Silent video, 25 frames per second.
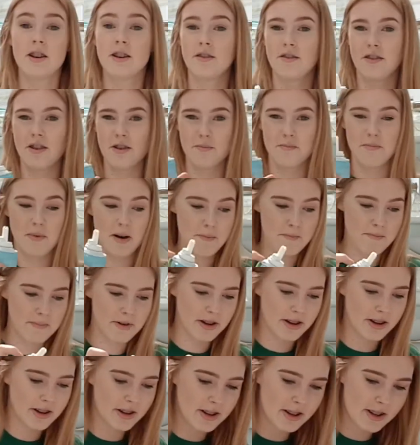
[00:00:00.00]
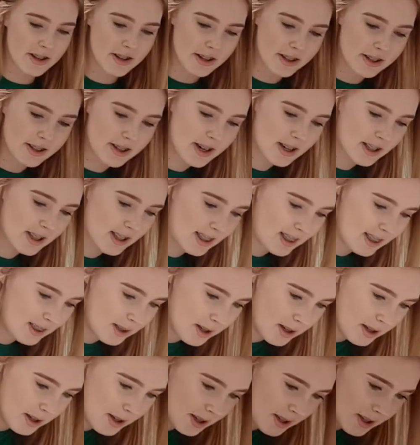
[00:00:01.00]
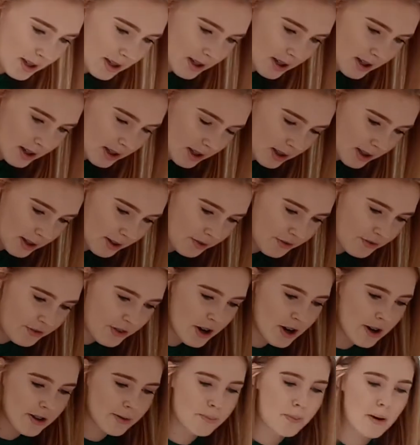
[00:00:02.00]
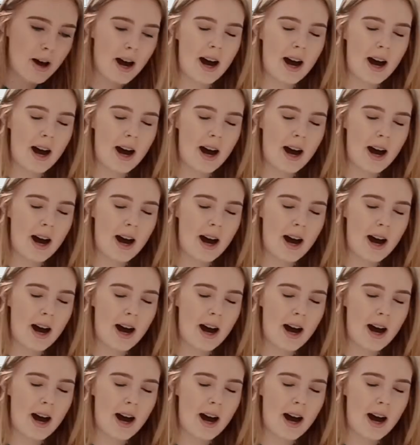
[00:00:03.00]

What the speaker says: Right, remember, you take the first bit